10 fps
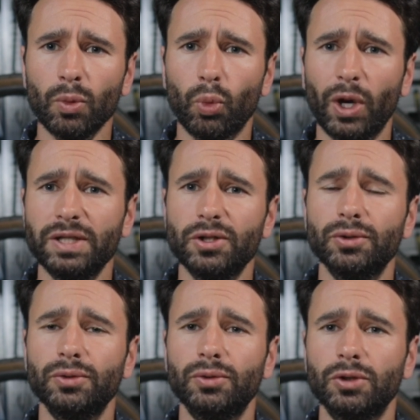when
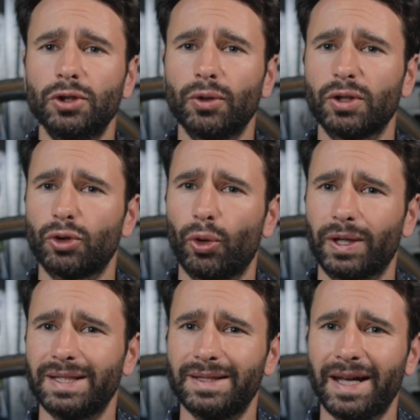you go to
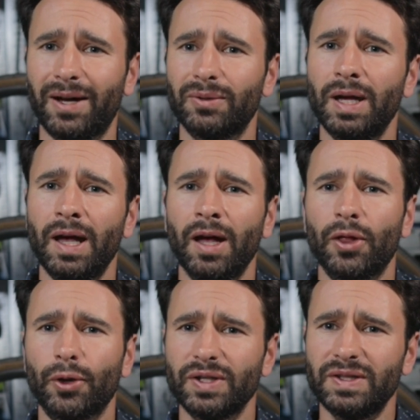torque it down,
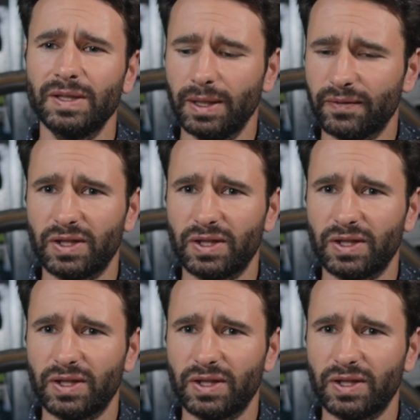there isn't enough